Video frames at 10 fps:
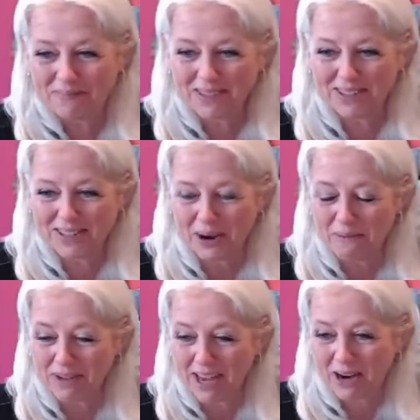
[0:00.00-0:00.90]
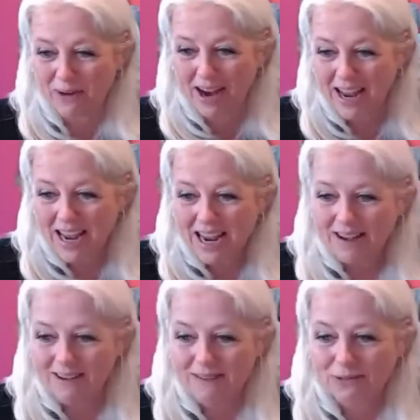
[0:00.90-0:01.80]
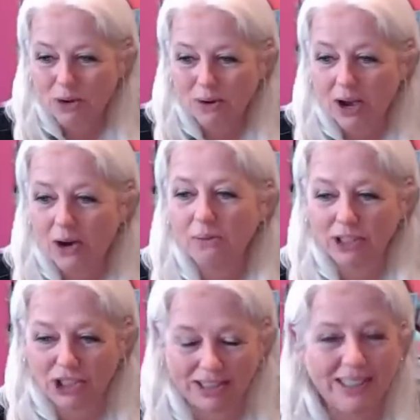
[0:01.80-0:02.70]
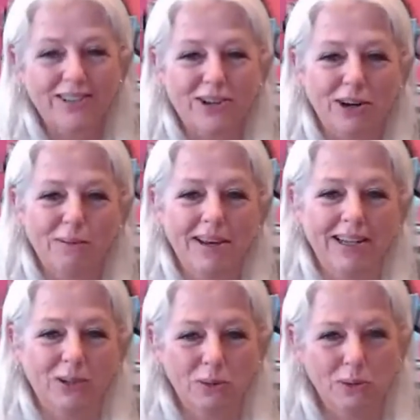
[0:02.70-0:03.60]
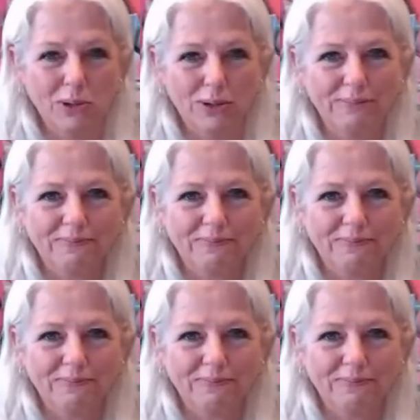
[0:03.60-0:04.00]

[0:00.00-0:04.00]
So anyway, if you, oh, she says 30 minutes. Woo woo.